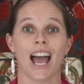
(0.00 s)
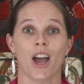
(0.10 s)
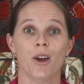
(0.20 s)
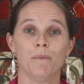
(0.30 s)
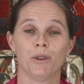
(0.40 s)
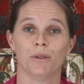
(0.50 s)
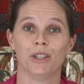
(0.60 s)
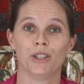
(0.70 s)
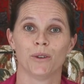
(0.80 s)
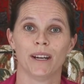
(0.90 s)
I hope you
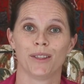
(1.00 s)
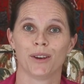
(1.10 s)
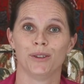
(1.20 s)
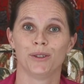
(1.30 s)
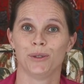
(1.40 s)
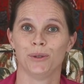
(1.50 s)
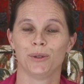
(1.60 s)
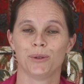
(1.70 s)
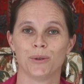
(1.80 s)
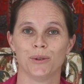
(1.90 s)
enjoyed those two
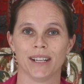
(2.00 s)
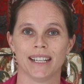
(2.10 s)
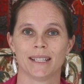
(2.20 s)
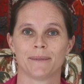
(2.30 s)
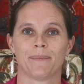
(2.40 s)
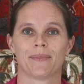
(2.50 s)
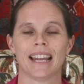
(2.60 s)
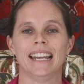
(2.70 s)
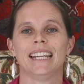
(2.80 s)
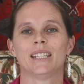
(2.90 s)
stories.
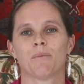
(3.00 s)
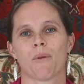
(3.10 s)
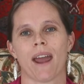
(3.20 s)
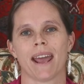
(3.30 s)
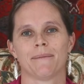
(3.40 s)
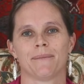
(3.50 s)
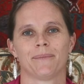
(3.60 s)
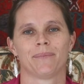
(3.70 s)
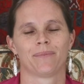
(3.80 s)
Let's pray.